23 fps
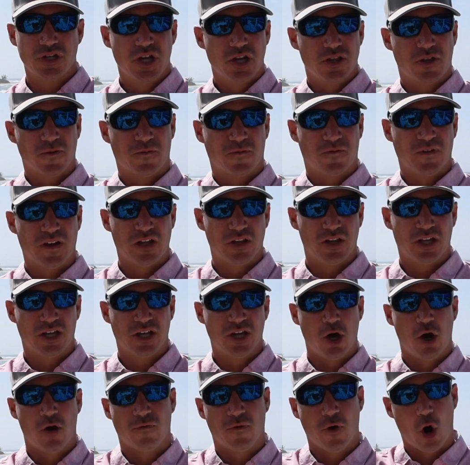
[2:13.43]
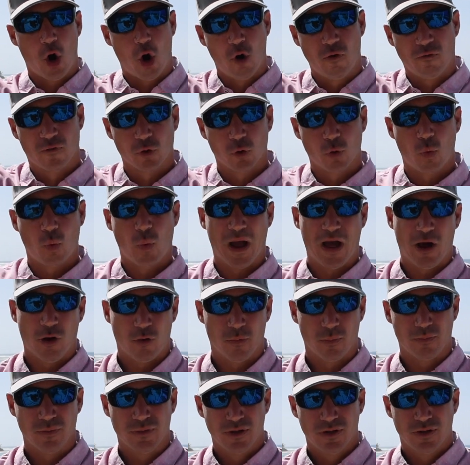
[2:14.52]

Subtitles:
the feeling of overwhelm,